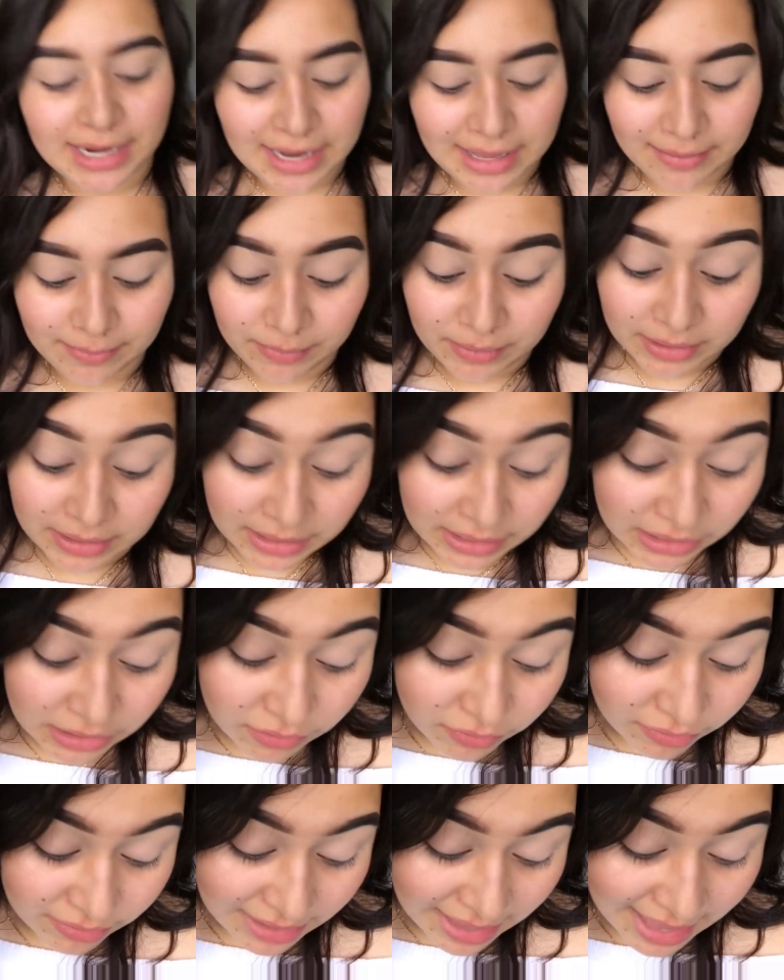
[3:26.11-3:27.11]
and I'm going to
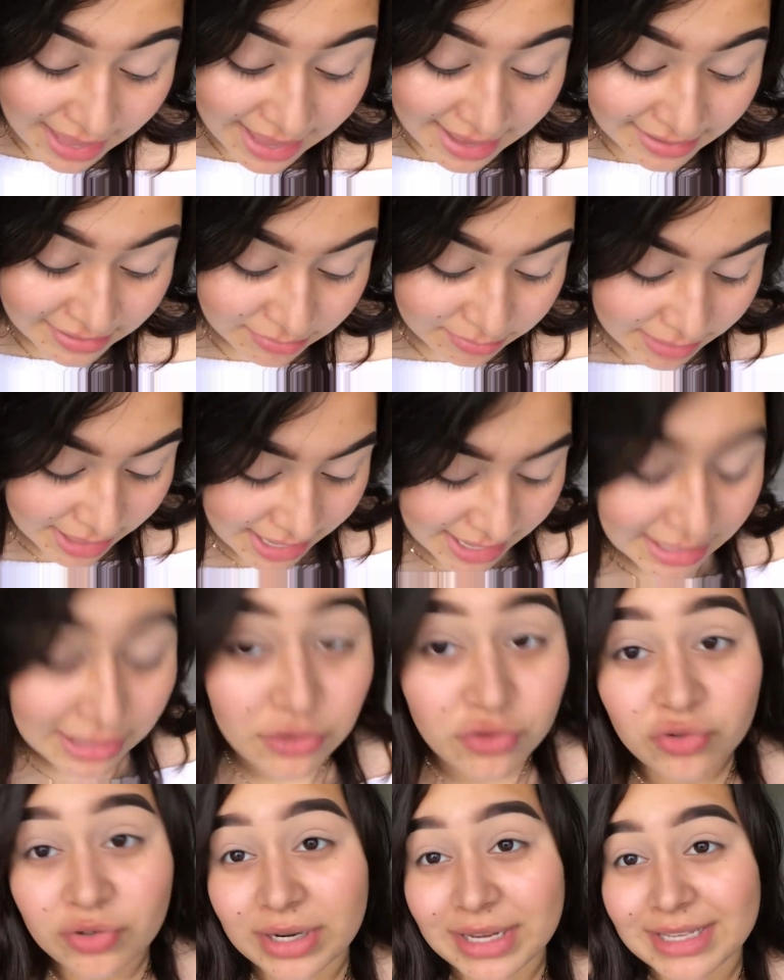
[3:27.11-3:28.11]
use that as my
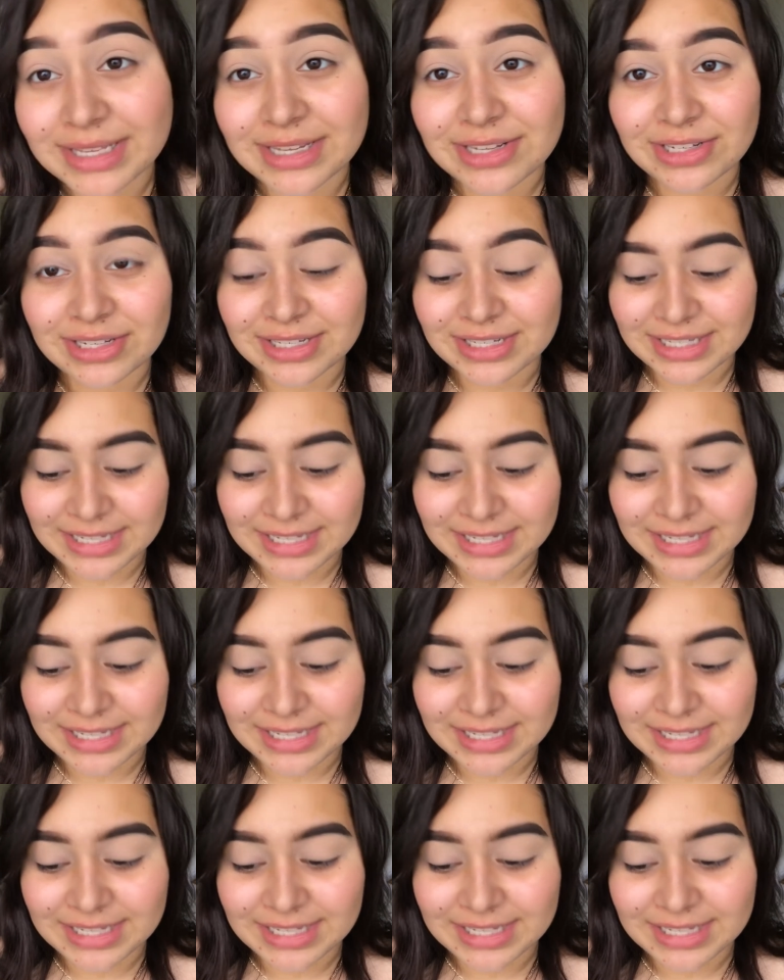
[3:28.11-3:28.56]
transition